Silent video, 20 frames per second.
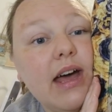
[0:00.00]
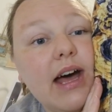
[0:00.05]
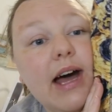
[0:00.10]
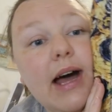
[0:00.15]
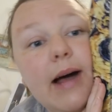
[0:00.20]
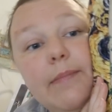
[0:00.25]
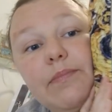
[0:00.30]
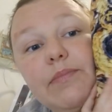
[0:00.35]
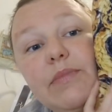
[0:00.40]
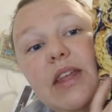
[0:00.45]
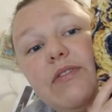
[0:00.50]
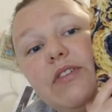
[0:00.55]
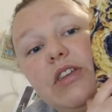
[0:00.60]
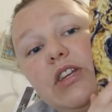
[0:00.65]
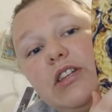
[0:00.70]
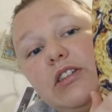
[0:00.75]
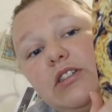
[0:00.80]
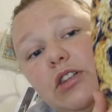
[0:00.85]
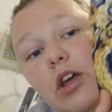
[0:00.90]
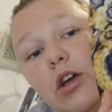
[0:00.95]
Um, if
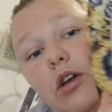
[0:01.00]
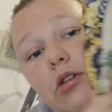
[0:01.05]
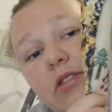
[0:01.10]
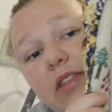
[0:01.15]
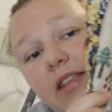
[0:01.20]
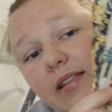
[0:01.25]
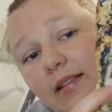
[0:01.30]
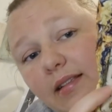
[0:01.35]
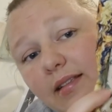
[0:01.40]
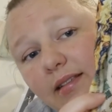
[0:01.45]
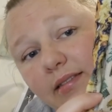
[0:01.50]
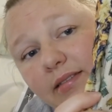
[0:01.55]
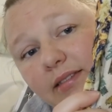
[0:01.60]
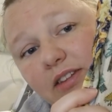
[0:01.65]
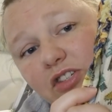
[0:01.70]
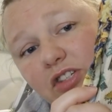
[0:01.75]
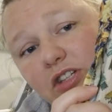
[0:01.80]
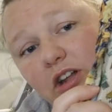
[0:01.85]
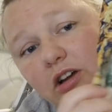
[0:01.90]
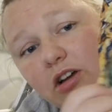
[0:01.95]
you didn't know, this is a
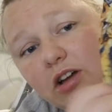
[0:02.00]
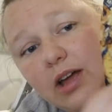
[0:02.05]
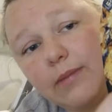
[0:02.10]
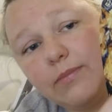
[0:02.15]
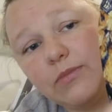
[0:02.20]
stitch along.